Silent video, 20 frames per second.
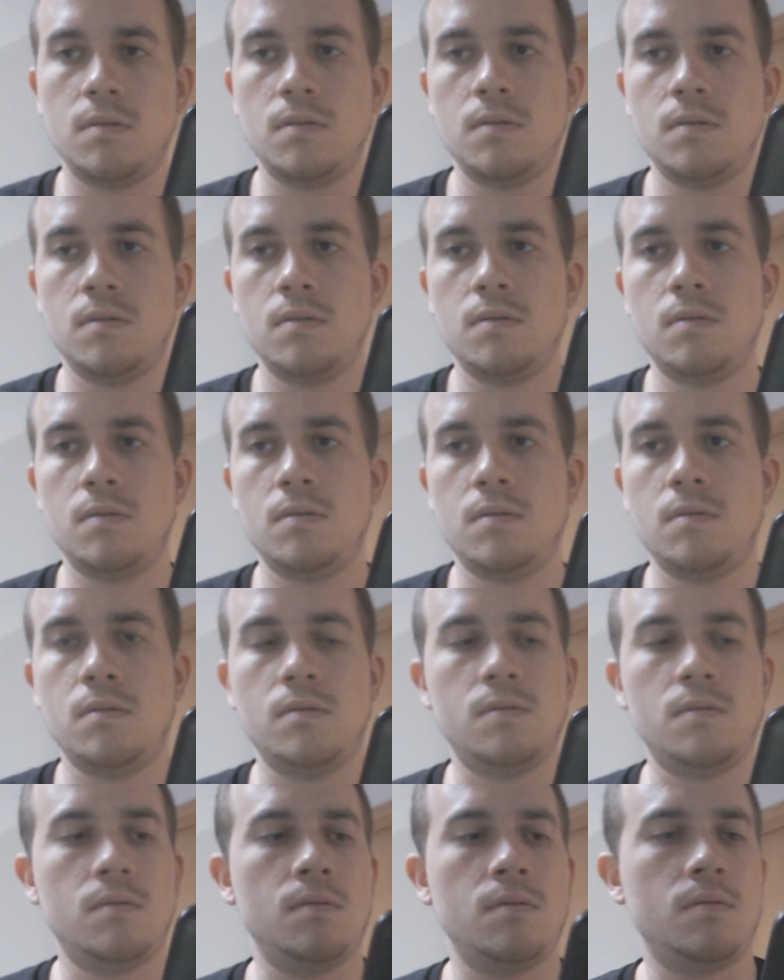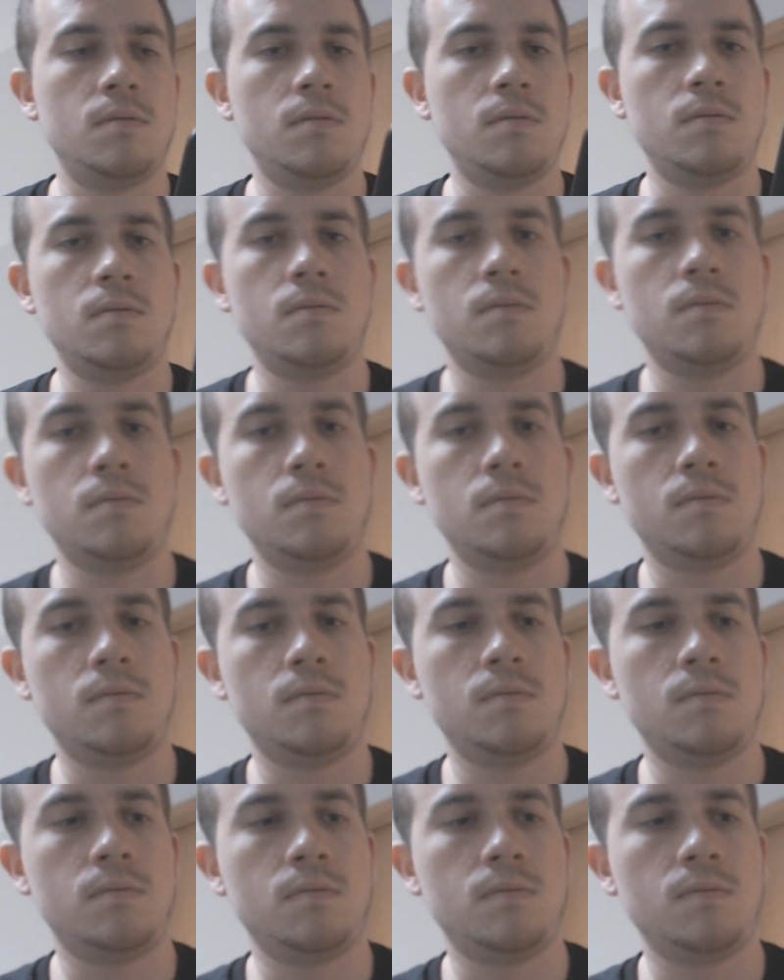
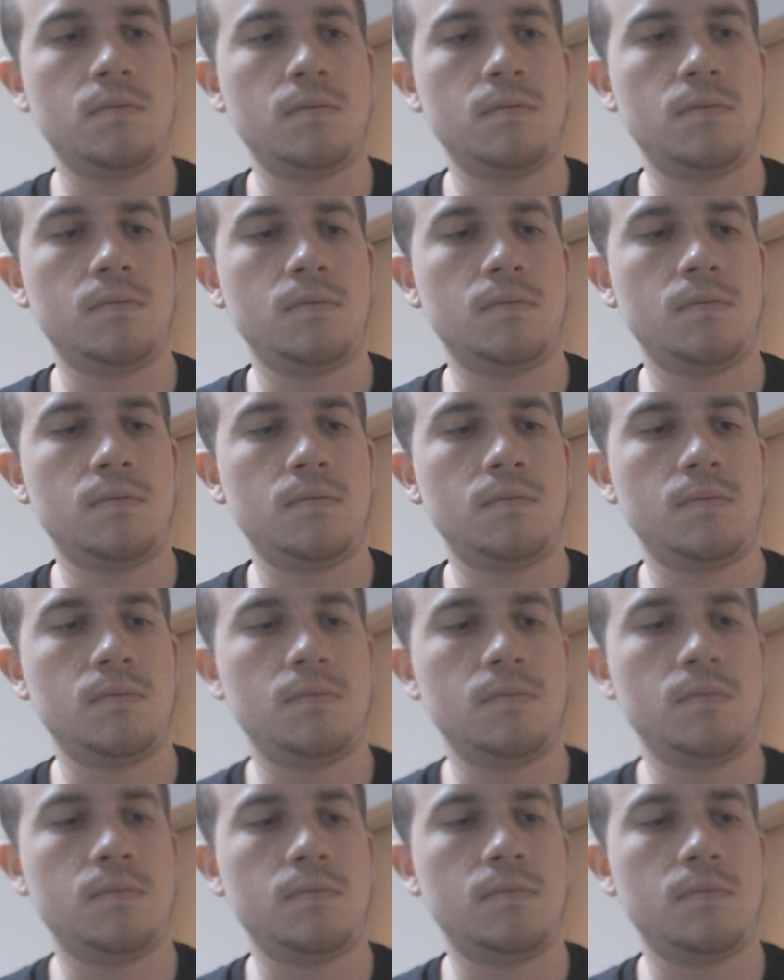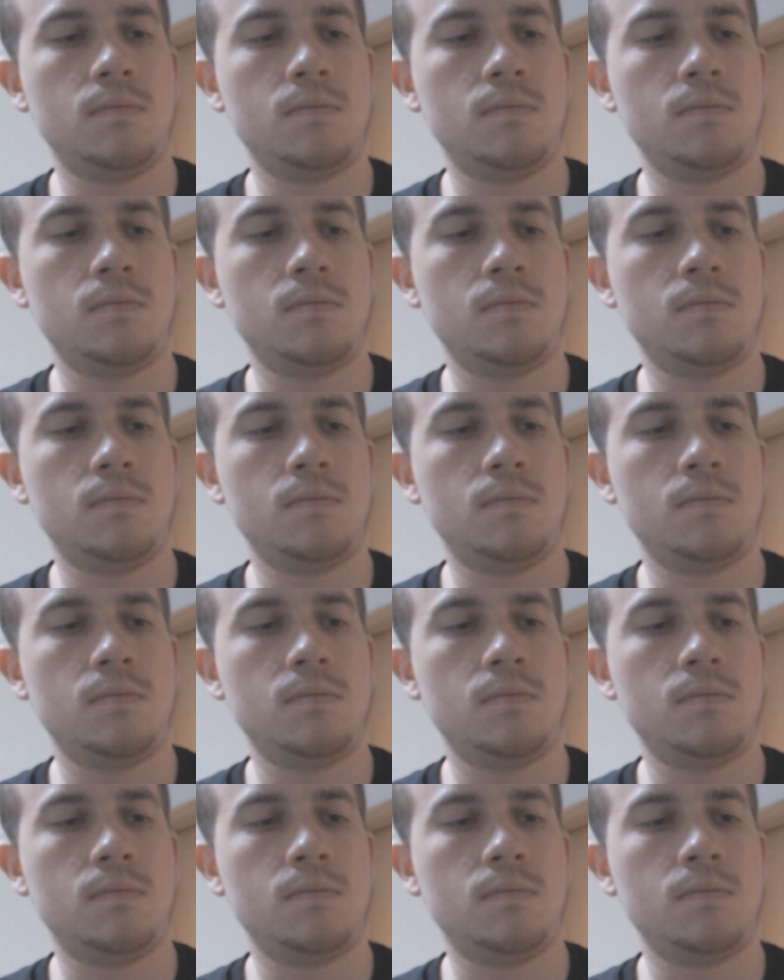Nobody speaks.